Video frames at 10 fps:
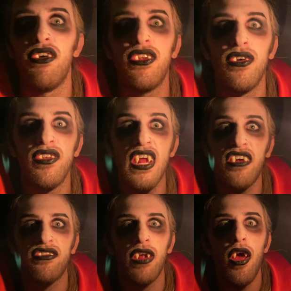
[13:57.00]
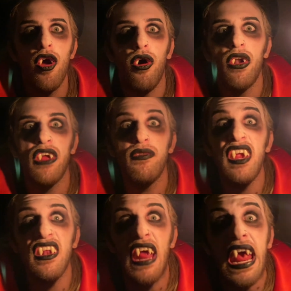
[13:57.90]
your next
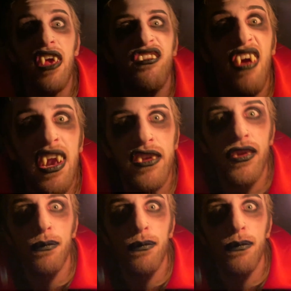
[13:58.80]
Halloween event.